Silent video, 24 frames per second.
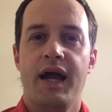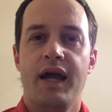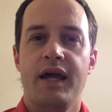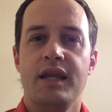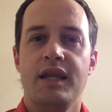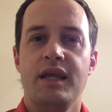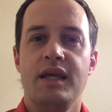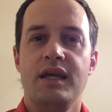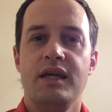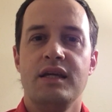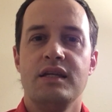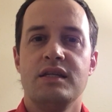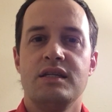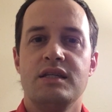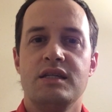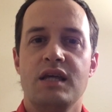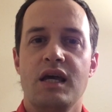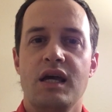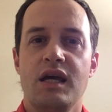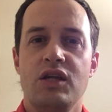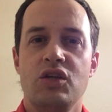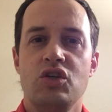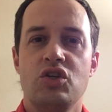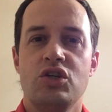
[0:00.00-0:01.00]
and he
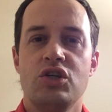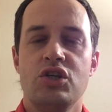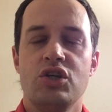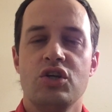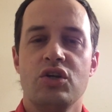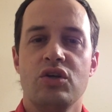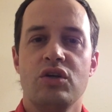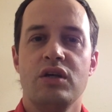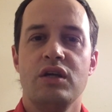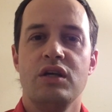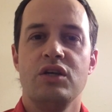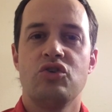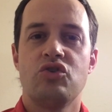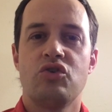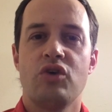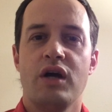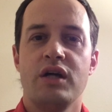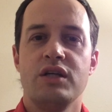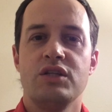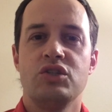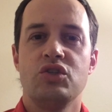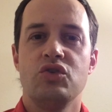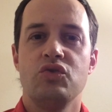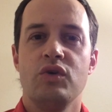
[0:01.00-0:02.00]
intentionally
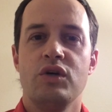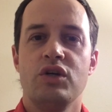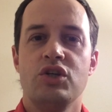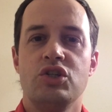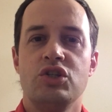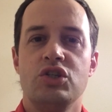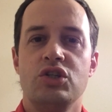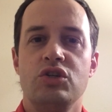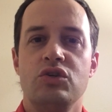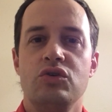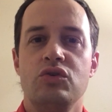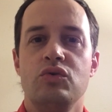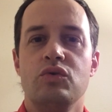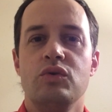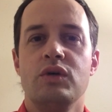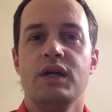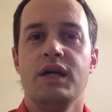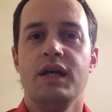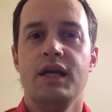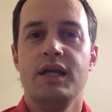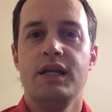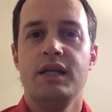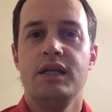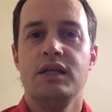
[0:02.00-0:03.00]
tries to eschew
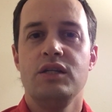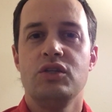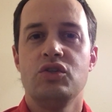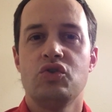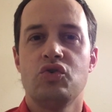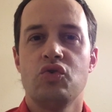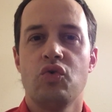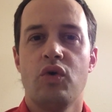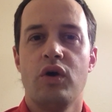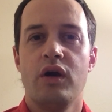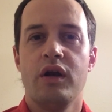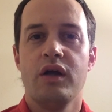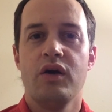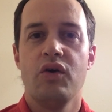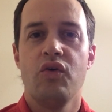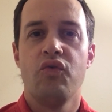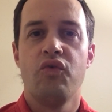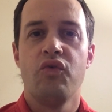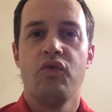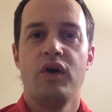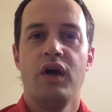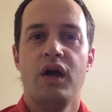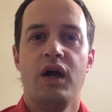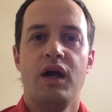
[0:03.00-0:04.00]
any sort
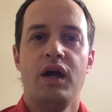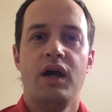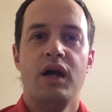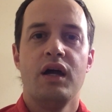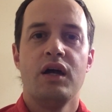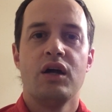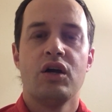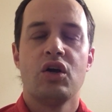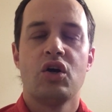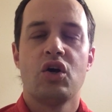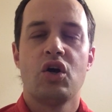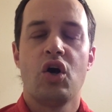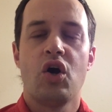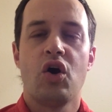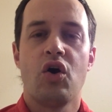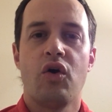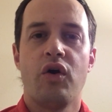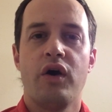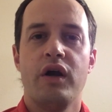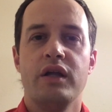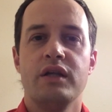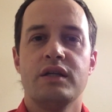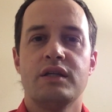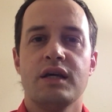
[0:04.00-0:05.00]
of
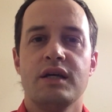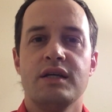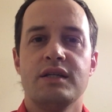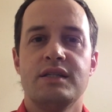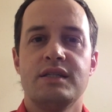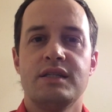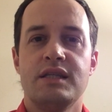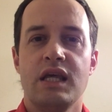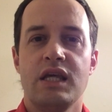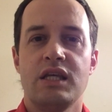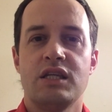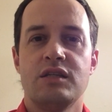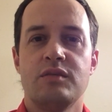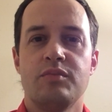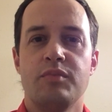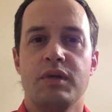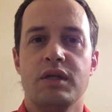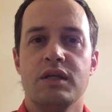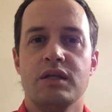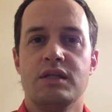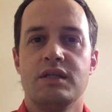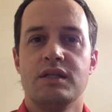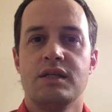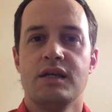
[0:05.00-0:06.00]
current
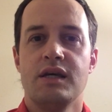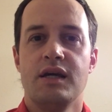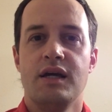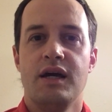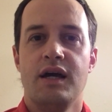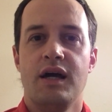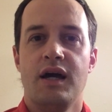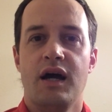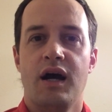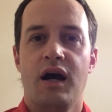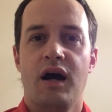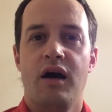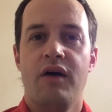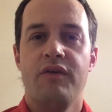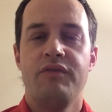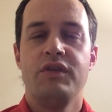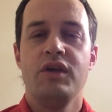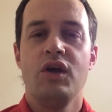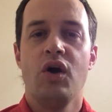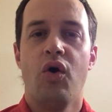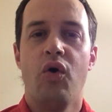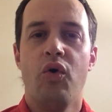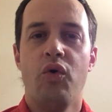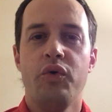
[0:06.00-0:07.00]
assessment of
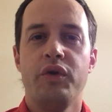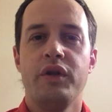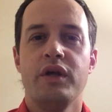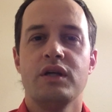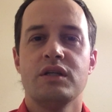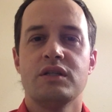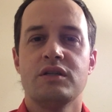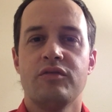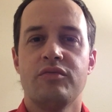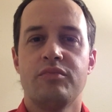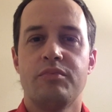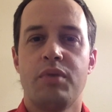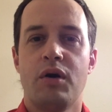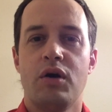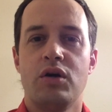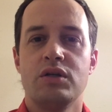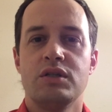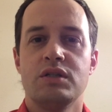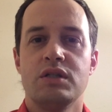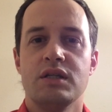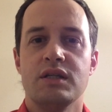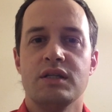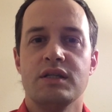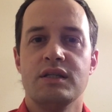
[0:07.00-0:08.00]
the holdings of
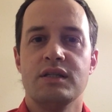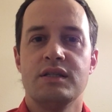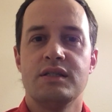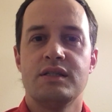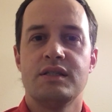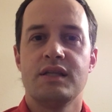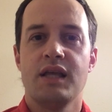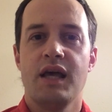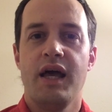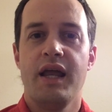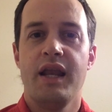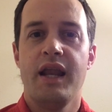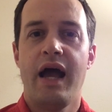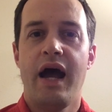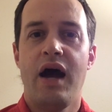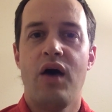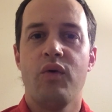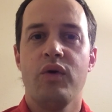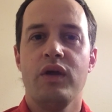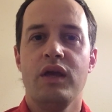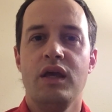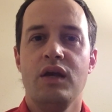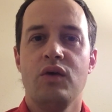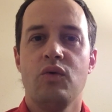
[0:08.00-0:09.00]
persons and
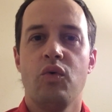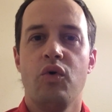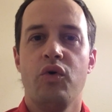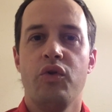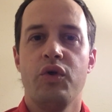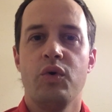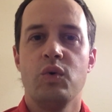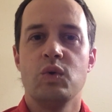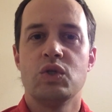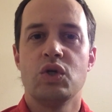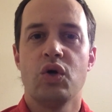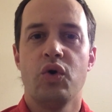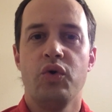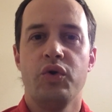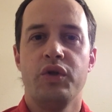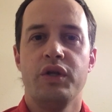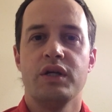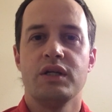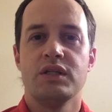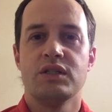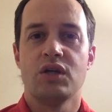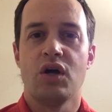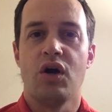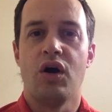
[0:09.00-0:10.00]
how equal those
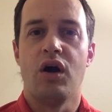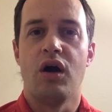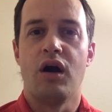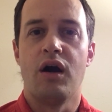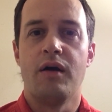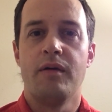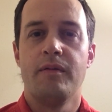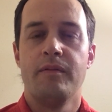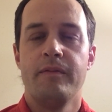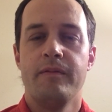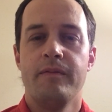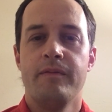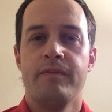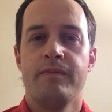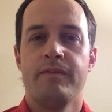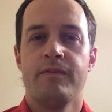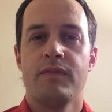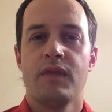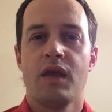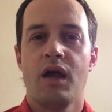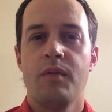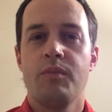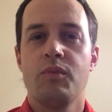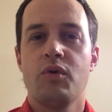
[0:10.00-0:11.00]
holdings are.
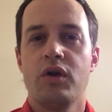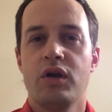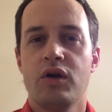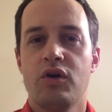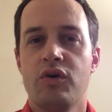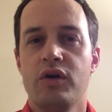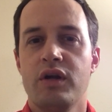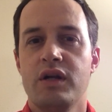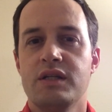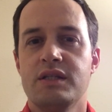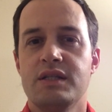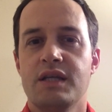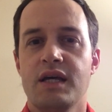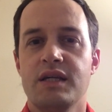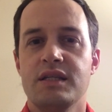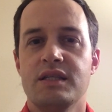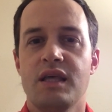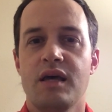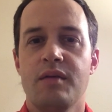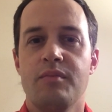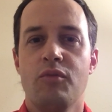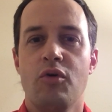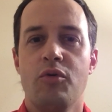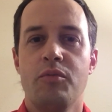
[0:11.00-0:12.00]
I'm going to criticize
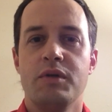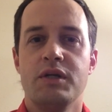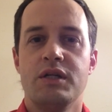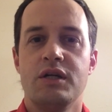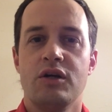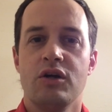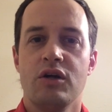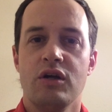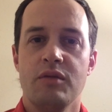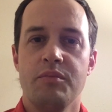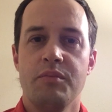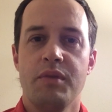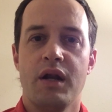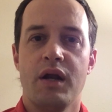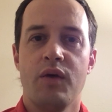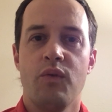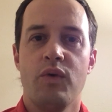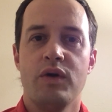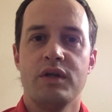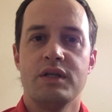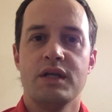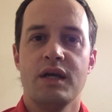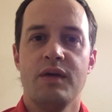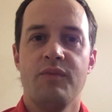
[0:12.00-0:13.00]
that momentarily, but I
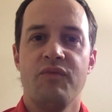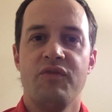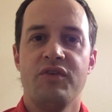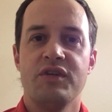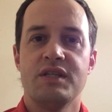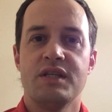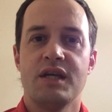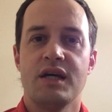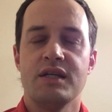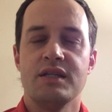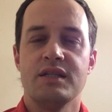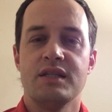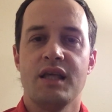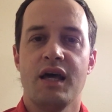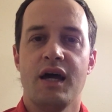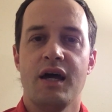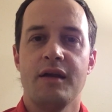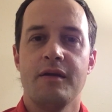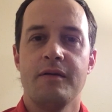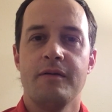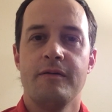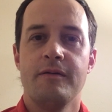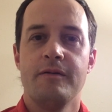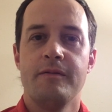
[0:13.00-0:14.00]
want to emphasize that.